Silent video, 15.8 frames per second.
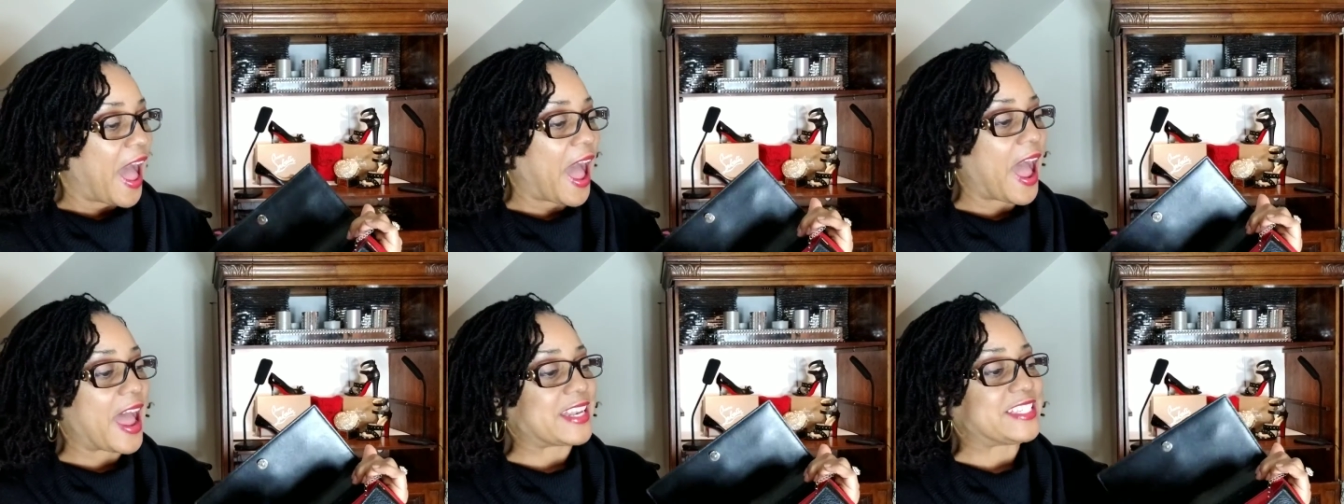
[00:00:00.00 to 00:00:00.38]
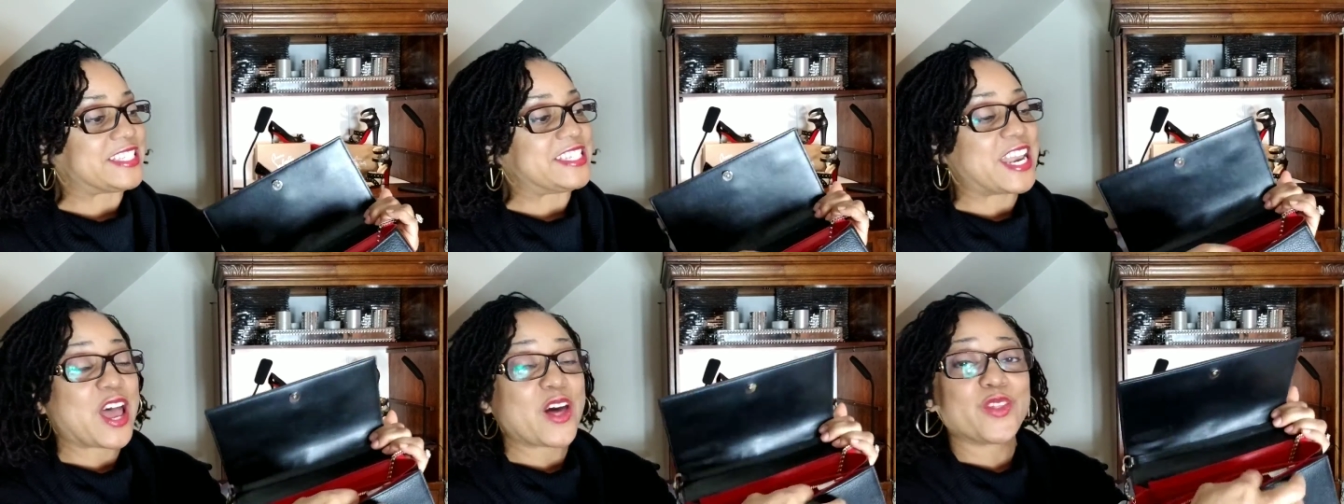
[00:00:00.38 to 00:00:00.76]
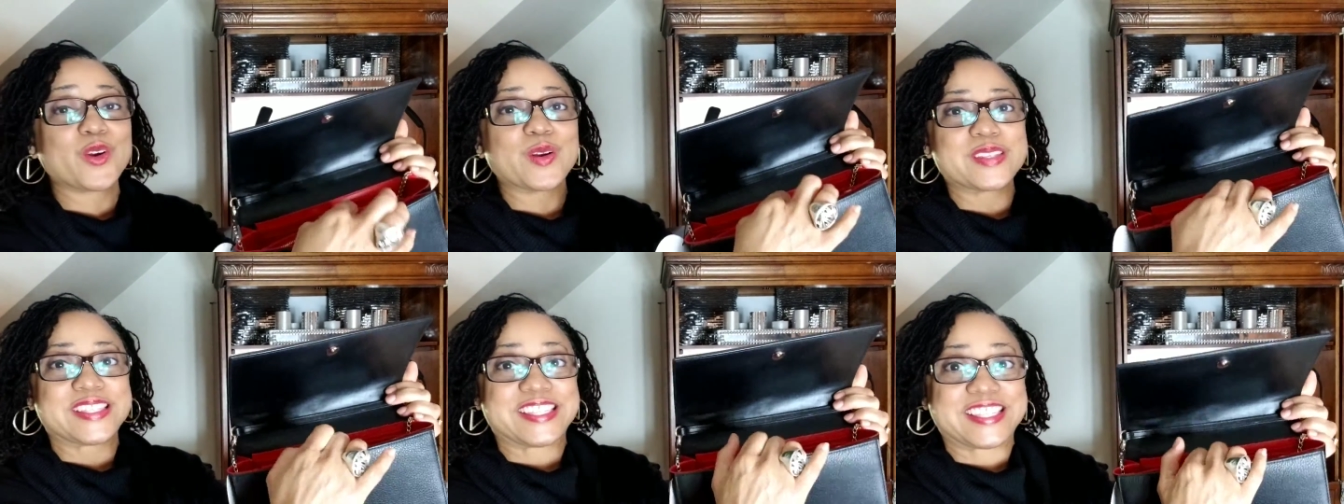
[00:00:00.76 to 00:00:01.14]

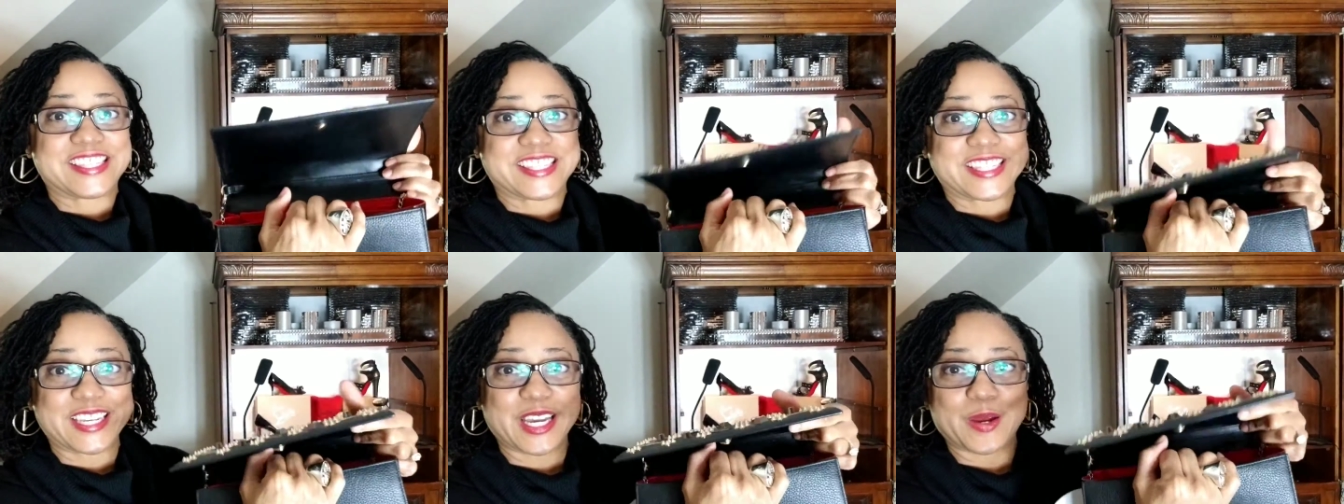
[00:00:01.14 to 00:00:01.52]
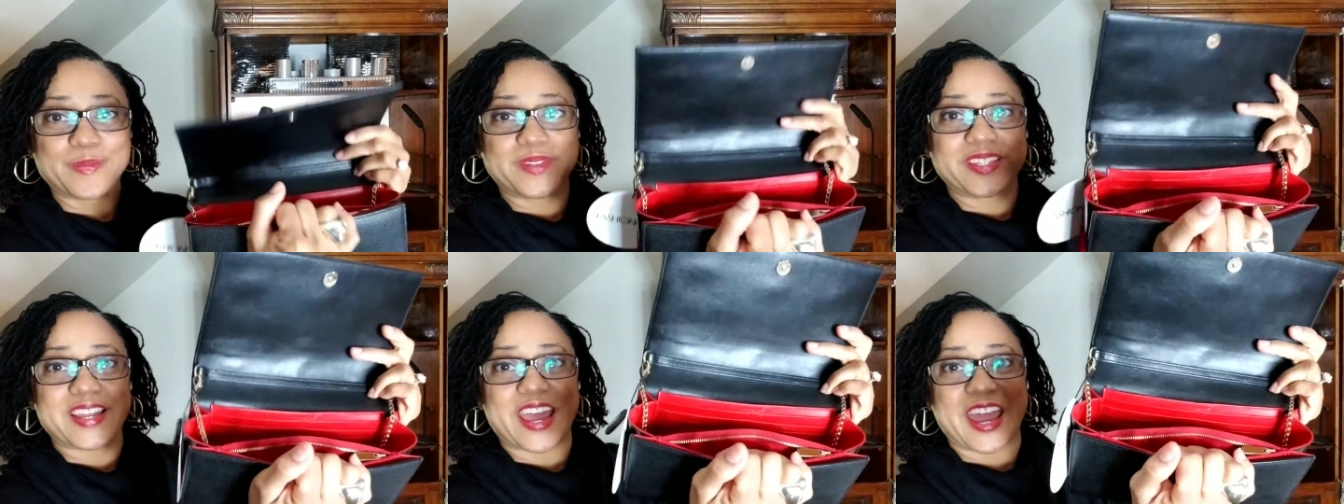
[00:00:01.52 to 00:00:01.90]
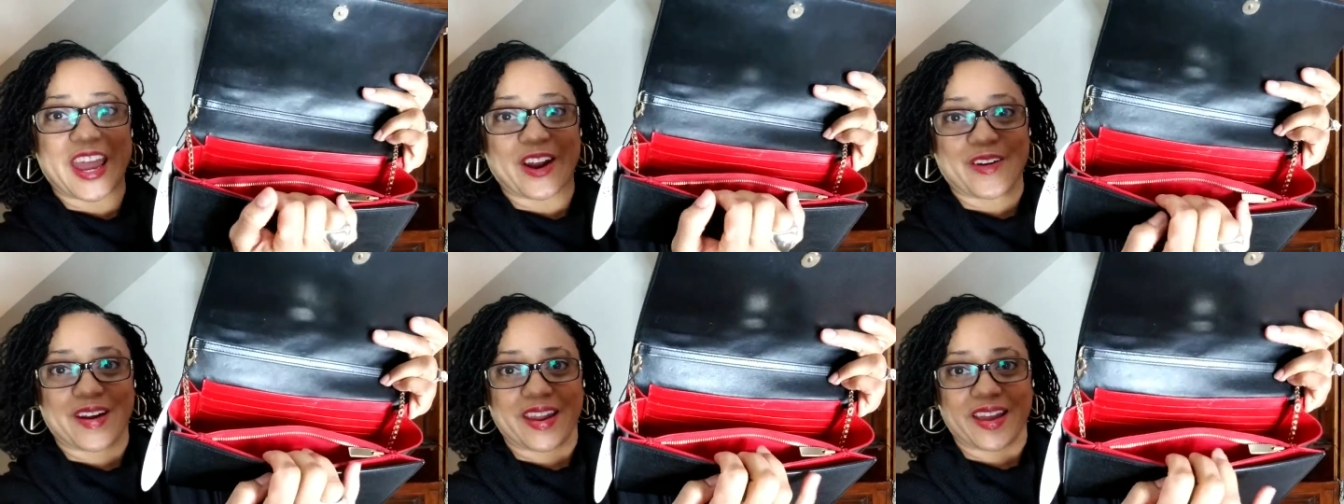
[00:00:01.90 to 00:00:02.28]
Another zipped
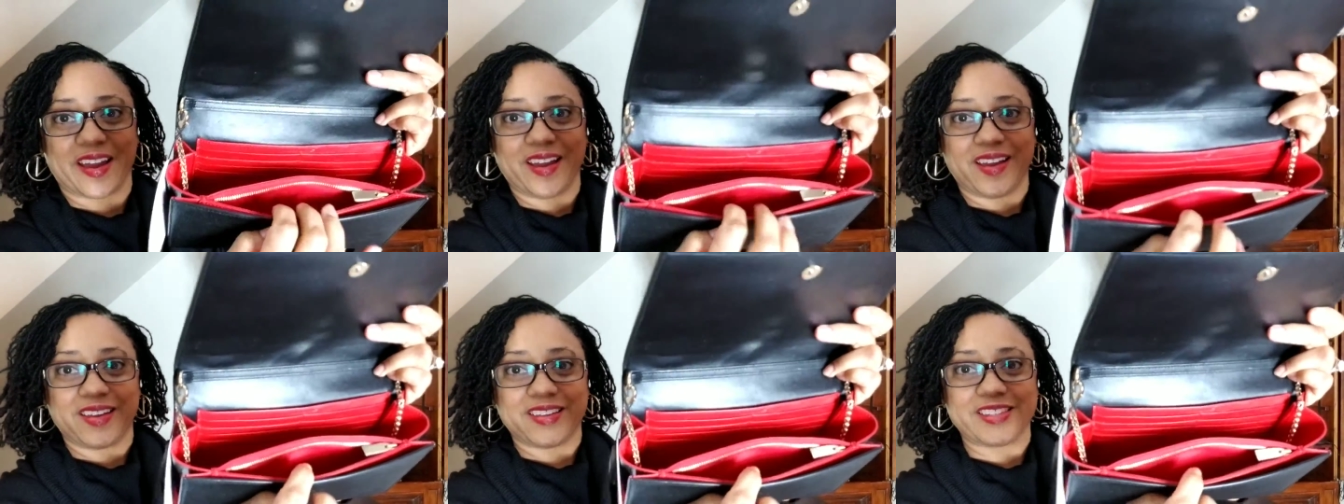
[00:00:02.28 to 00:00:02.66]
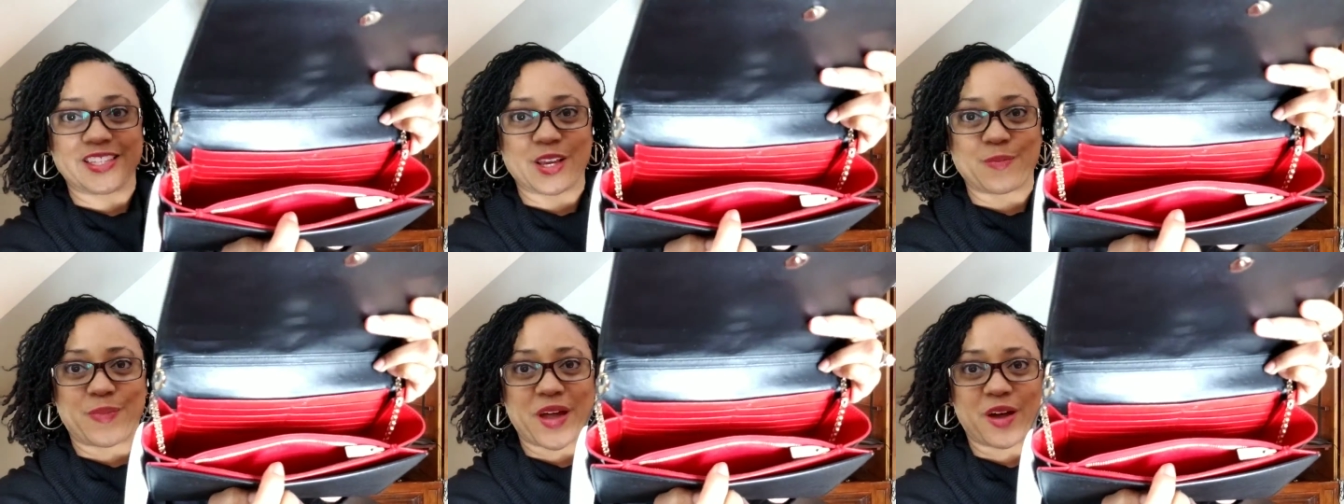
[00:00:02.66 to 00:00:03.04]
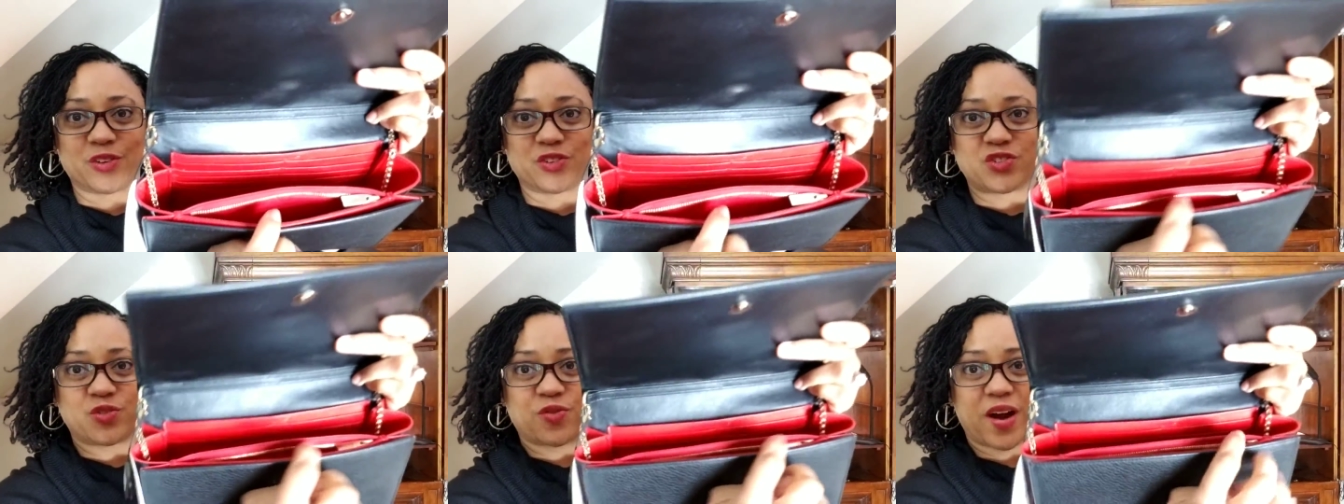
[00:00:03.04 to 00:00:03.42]
area, zip
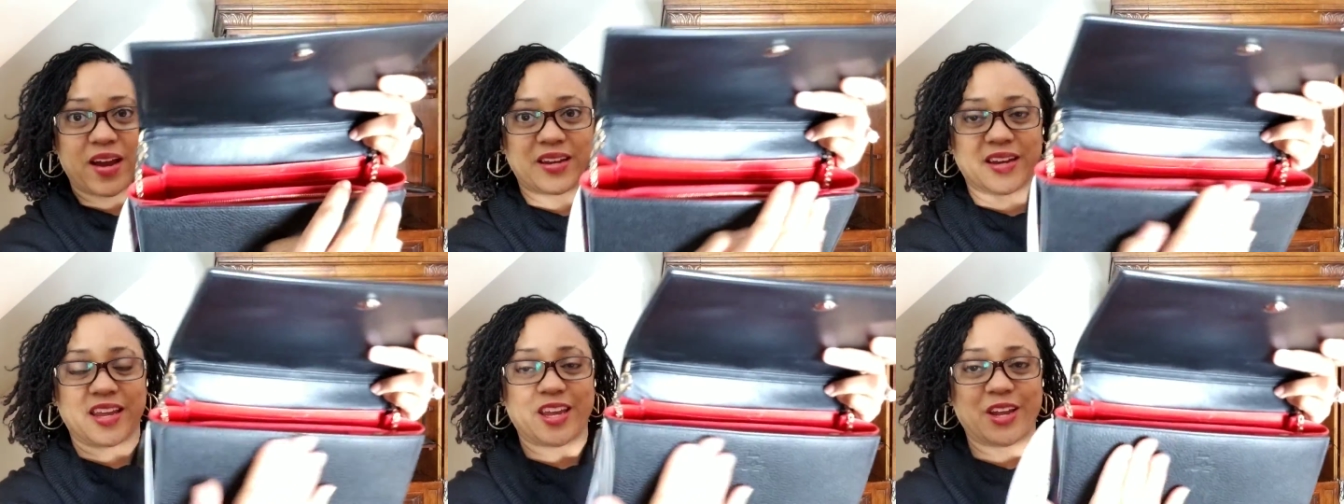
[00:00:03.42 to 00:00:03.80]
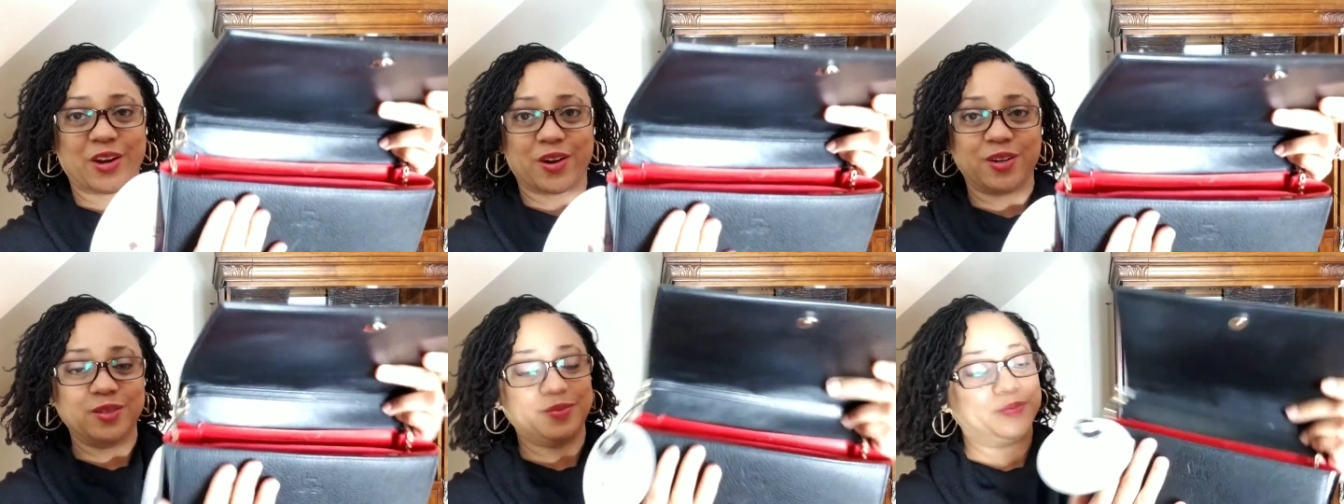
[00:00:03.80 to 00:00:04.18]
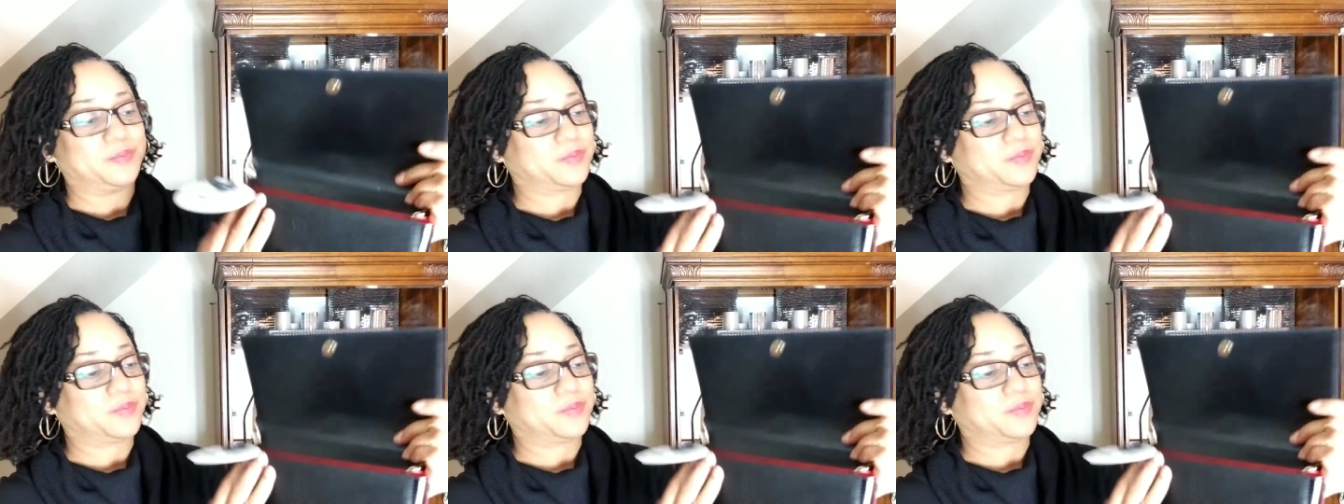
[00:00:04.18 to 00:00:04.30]
pouch right in here.